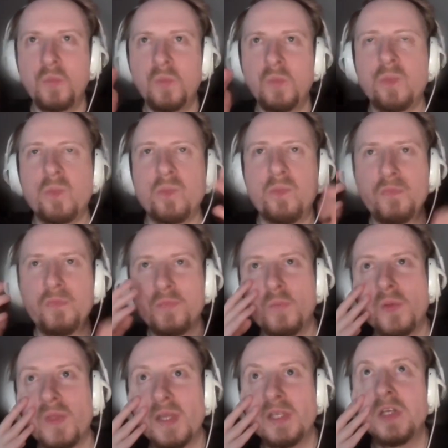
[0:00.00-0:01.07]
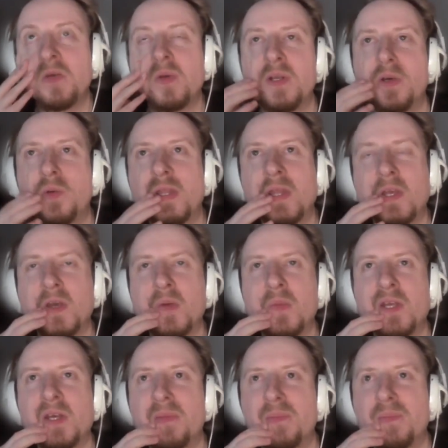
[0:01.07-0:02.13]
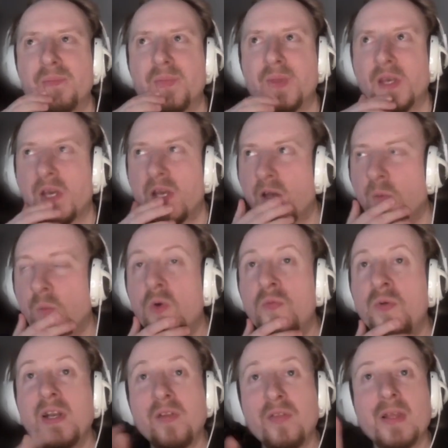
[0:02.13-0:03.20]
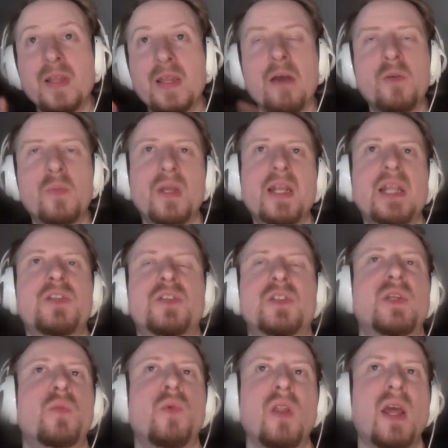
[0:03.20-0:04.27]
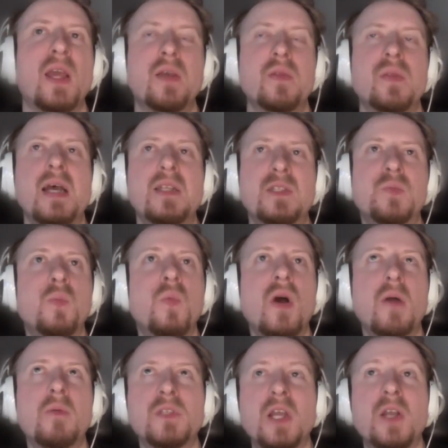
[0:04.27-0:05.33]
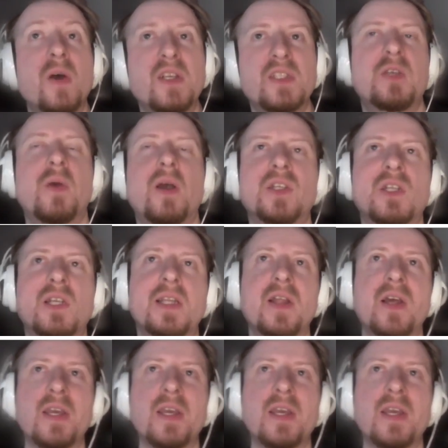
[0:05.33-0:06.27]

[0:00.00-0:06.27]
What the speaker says: you know what they're doing or where they're coming out. Wolverine, I think that would be an interesting one. Like, that's what I was going to ask you, actually.